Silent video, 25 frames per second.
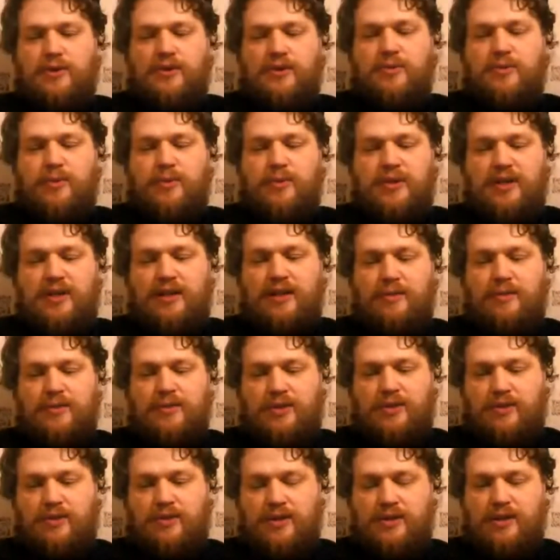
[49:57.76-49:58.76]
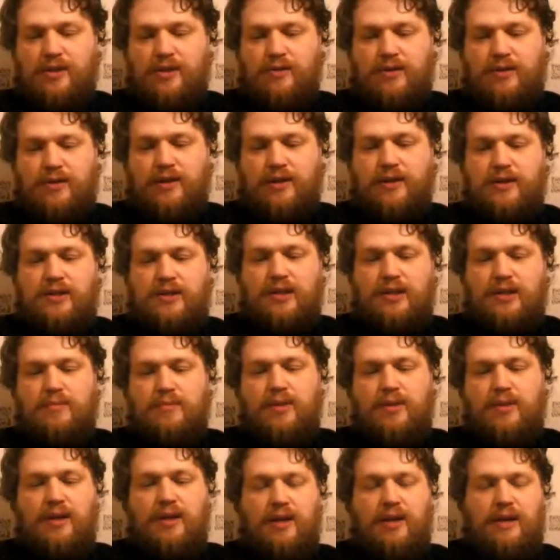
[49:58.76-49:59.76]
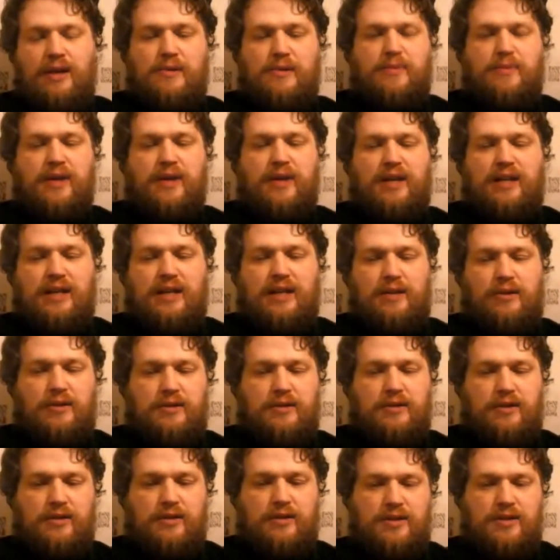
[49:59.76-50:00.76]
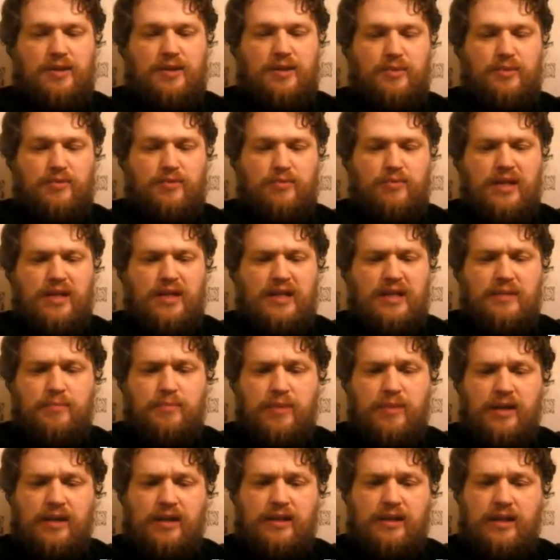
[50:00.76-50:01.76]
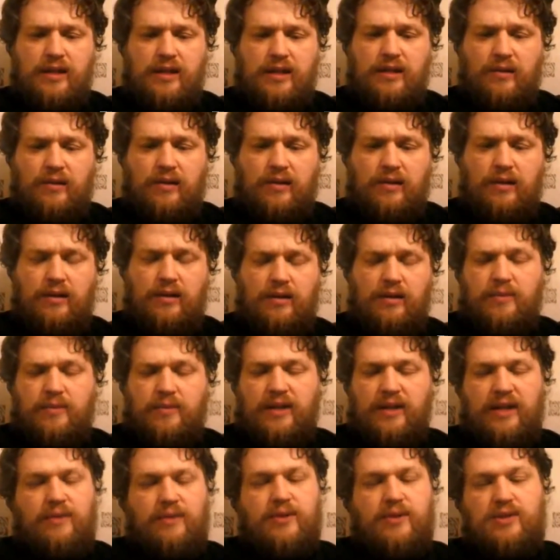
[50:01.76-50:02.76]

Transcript: to pretend it was Christy who doxxed him, he was making out like doxxing was a really big deal. But now